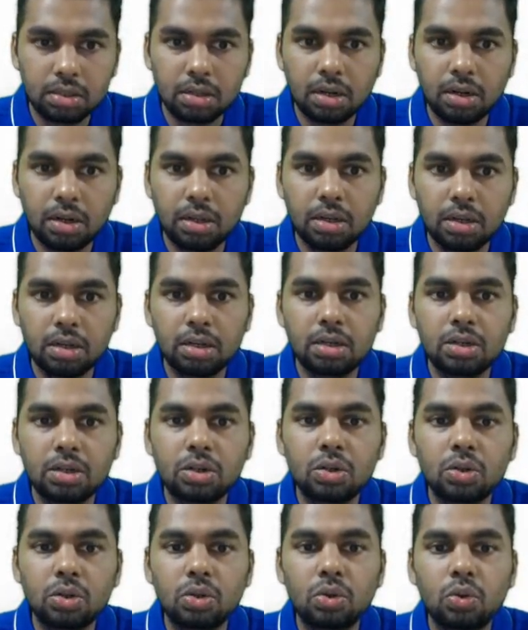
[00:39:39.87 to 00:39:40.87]
clear
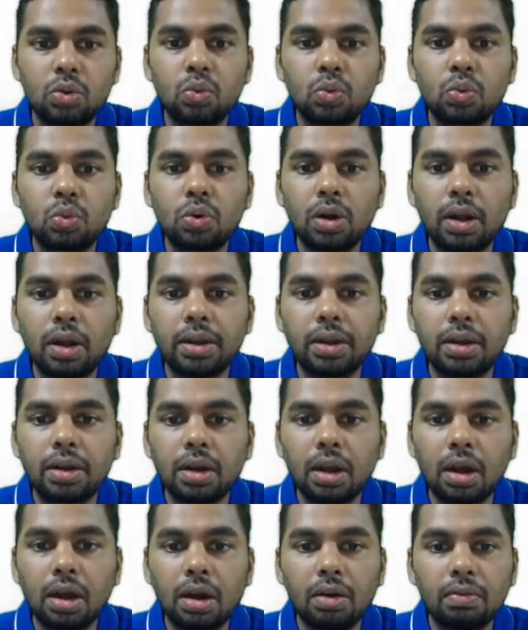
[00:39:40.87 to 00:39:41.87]
to you right
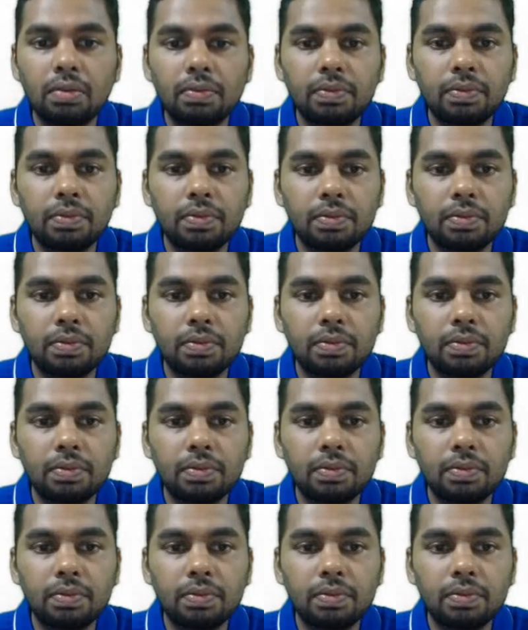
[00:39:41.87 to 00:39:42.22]
now.